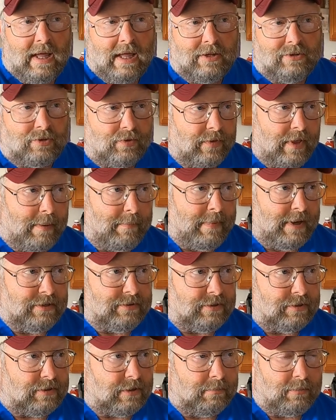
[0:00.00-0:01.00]
And so that
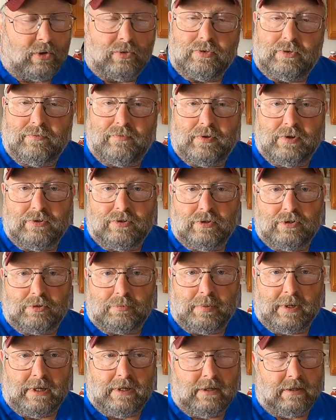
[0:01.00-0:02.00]
makes it the most efficient
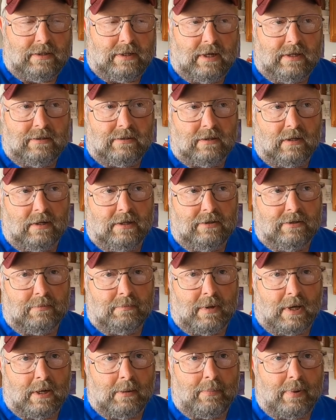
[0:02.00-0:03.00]
speed and takes the least
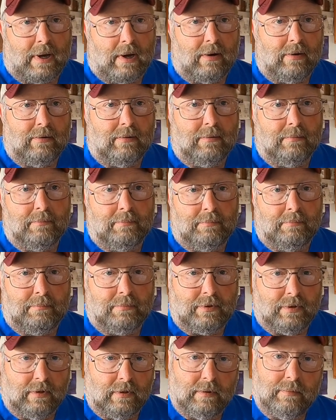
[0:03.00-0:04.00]
amount of power to,
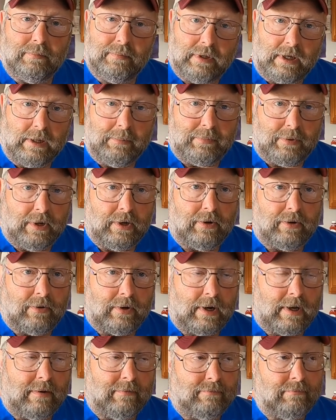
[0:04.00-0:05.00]
to keep the
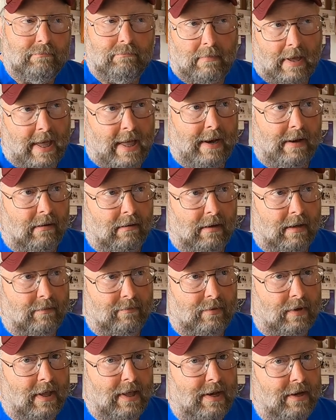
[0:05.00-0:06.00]
aircraft at a
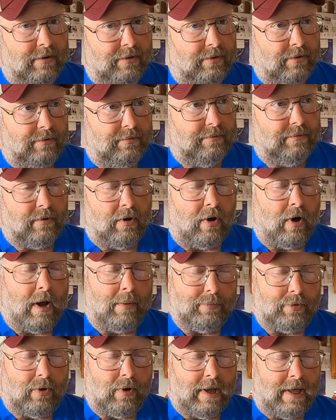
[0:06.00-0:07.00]
level attitude, or
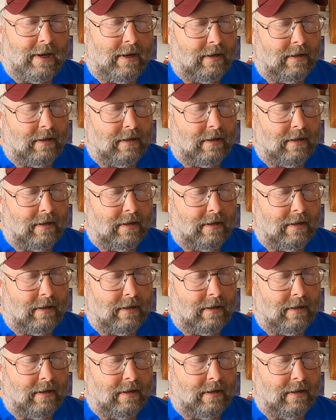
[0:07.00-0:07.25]
I'm sorry, at